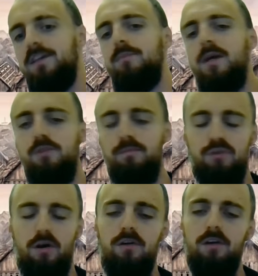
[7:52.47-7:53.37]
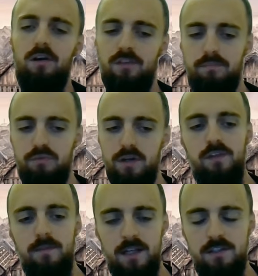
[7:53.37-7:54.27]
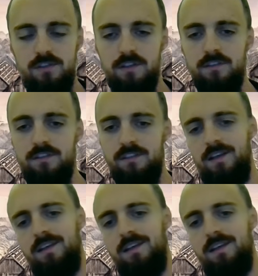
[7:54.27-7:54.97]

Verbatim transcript: or maybe a prologue that briefly mentions